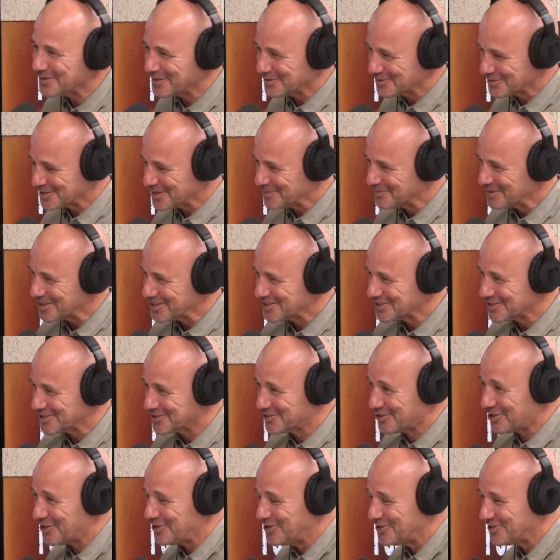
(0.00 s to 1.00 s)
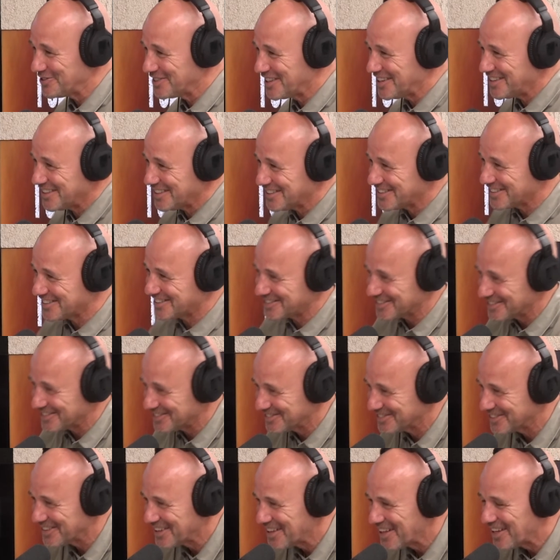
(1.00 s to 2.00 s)
If someone just tuned
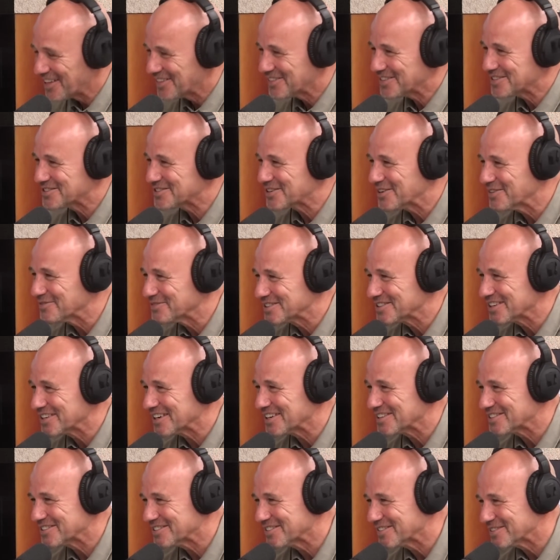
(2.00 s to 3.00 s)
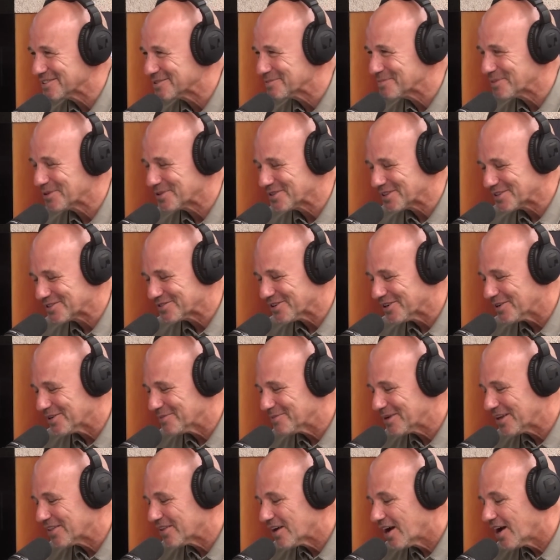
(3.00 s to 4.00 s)
into this conversation at this point in
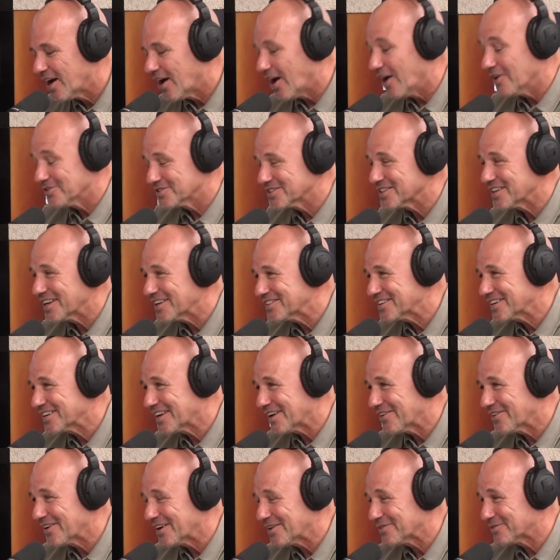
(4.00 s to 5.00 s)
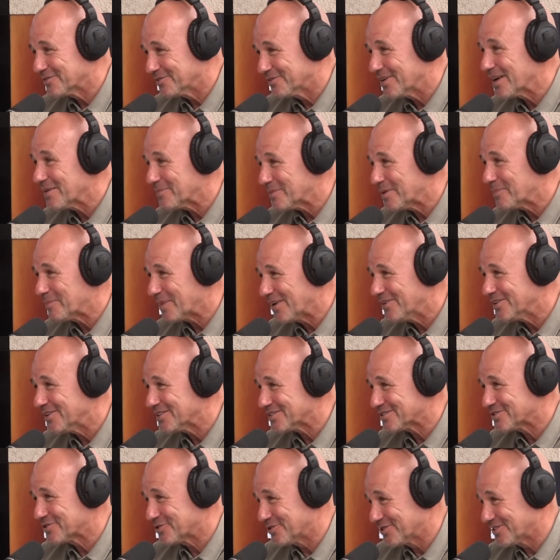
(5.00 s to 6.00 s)
time, I was allowed to go out without my
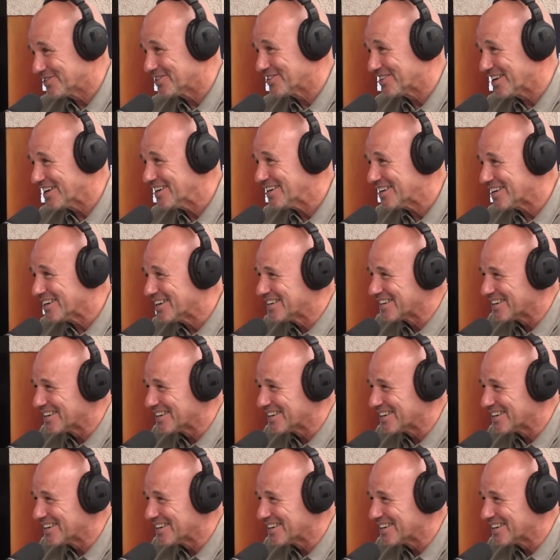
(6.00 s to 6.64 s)
parents during the day.